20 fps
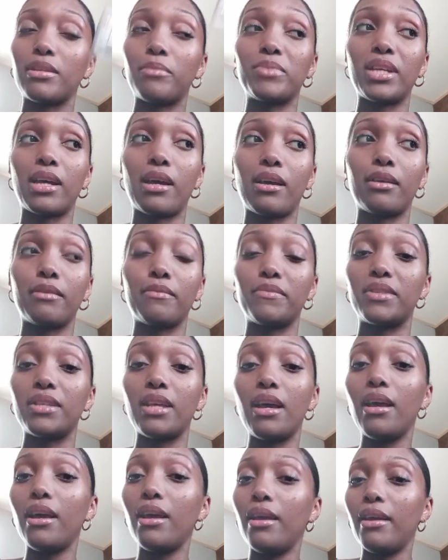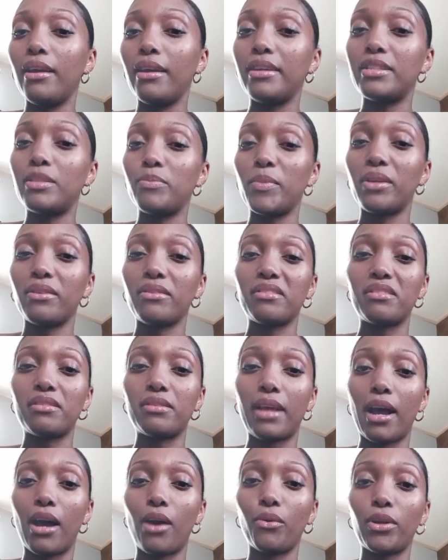Sometimes it smells
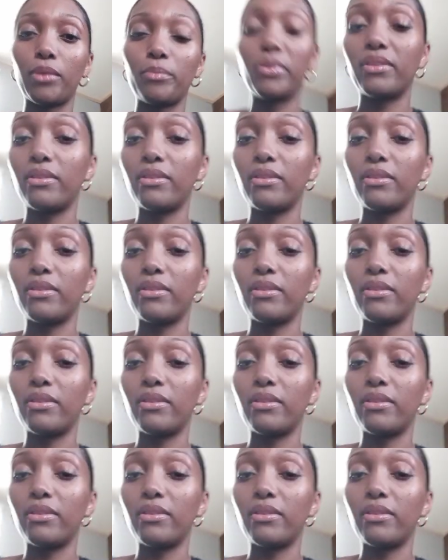sour,